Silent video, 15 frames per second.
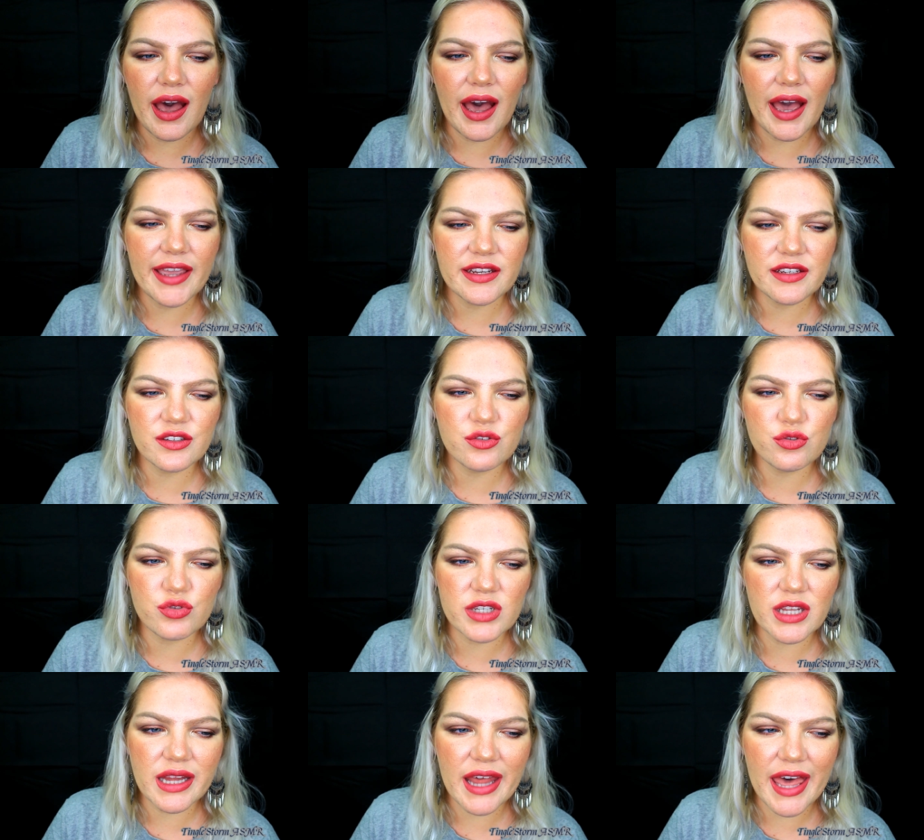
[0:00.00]
I didn't
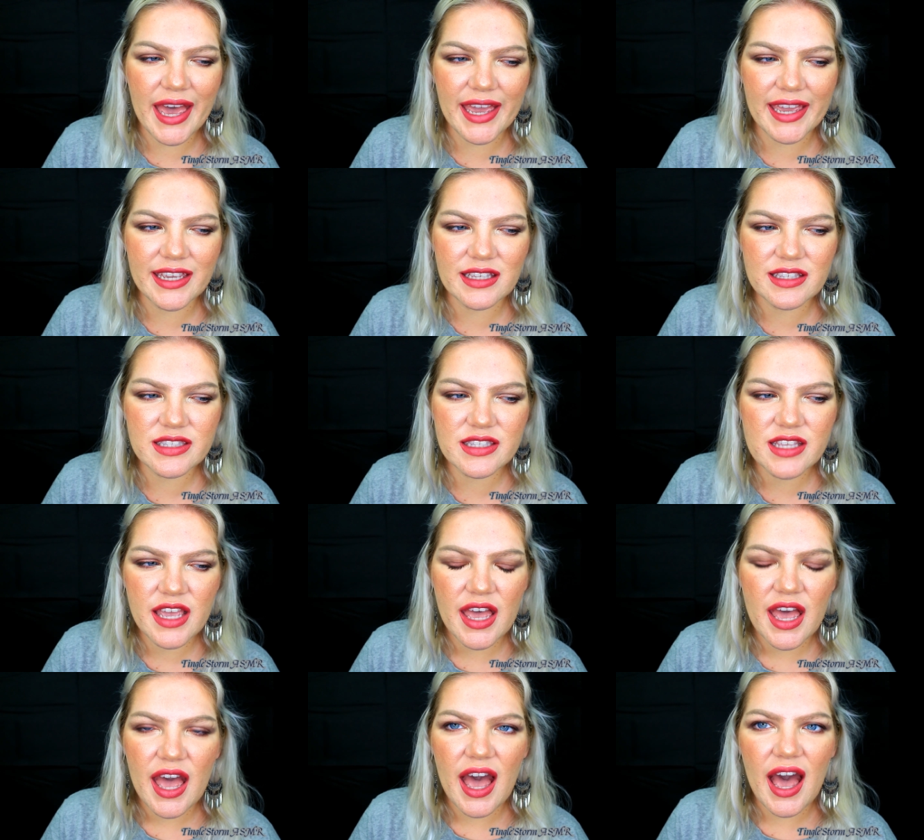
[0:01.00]
realize
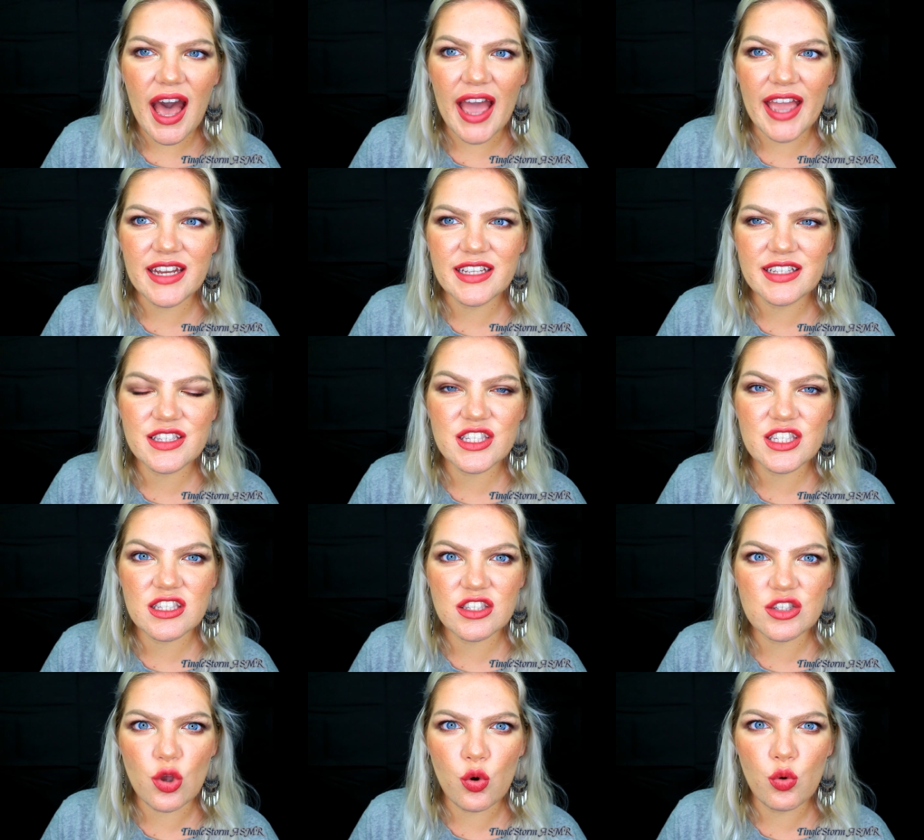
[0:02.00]
I did
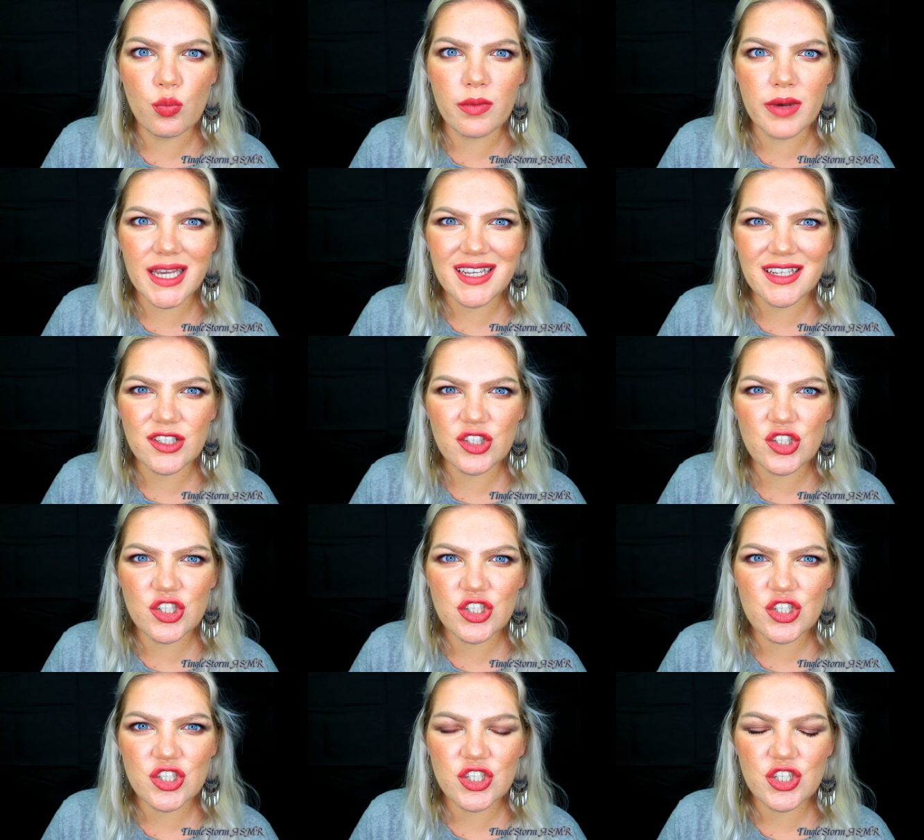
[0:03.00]
so
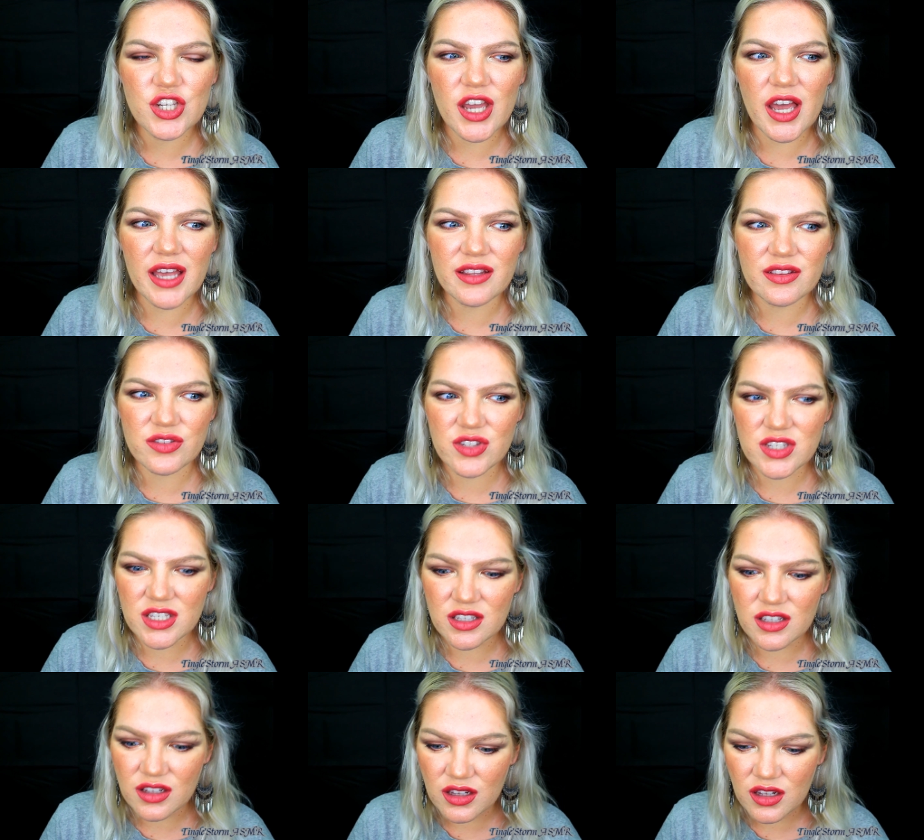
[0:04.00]
much
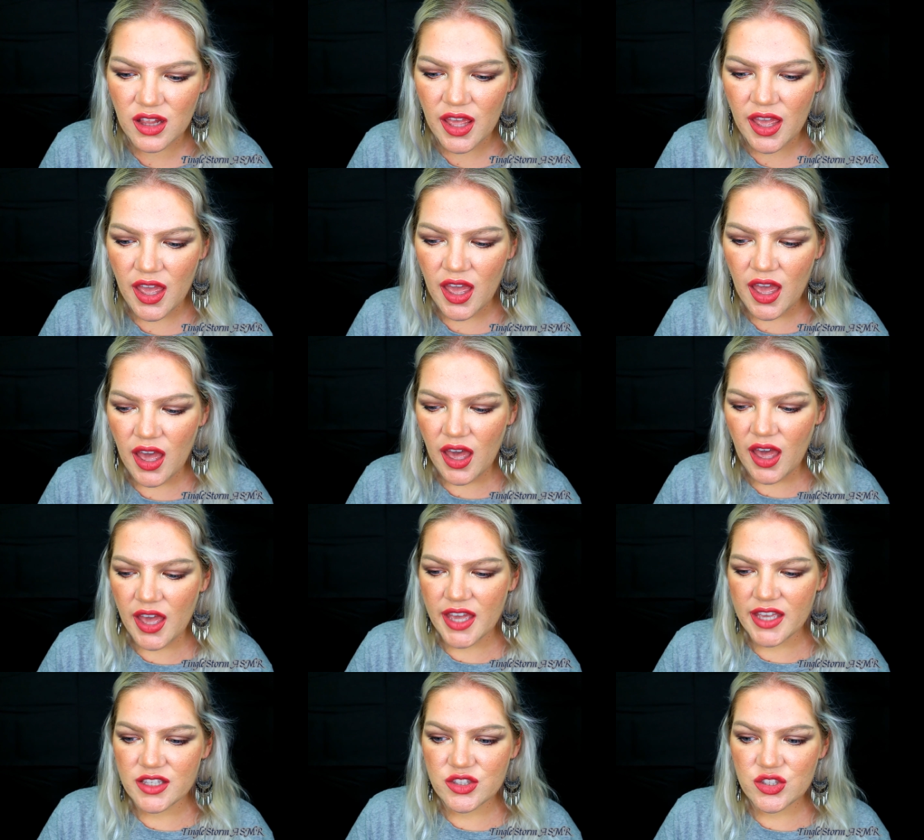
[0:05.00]
until
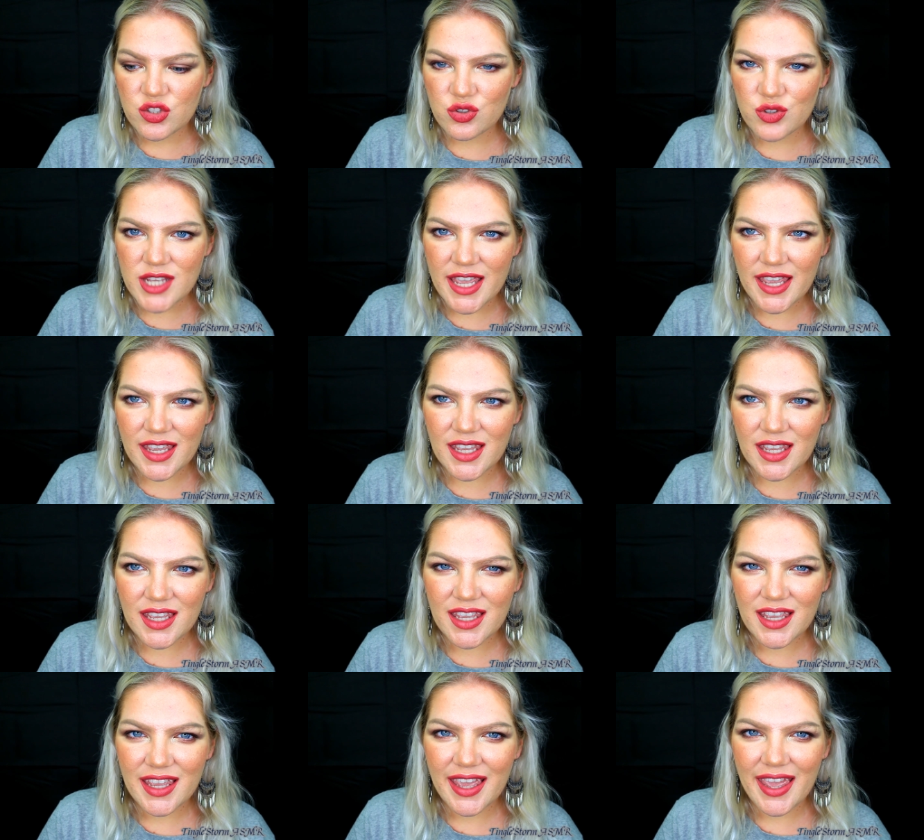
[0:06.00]

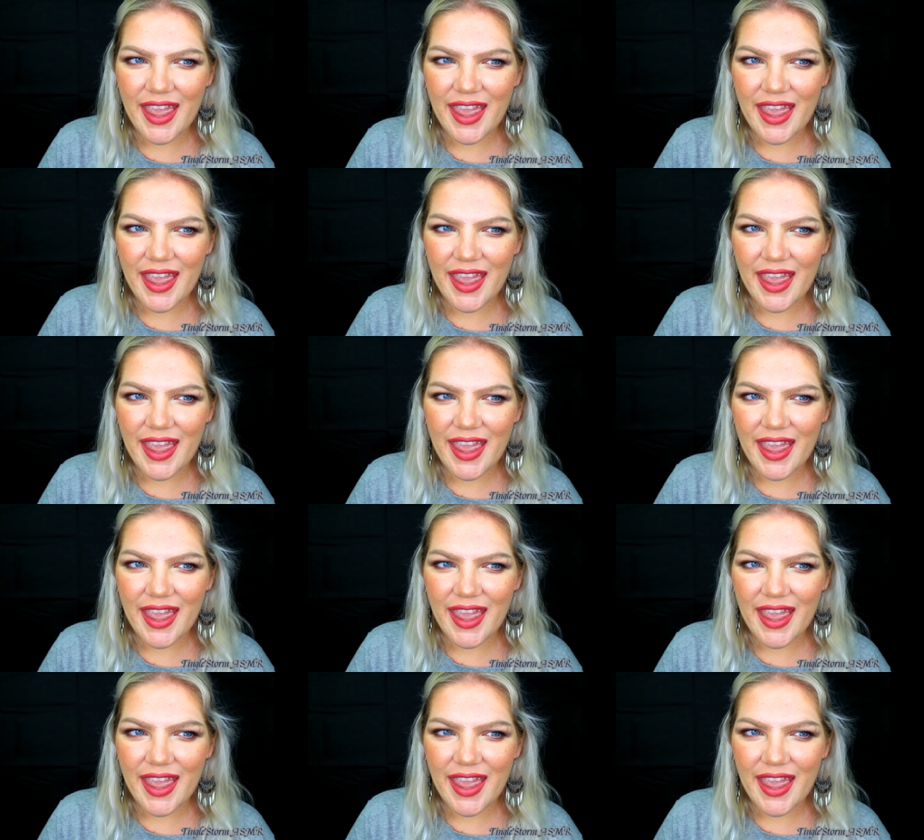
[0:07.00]
today,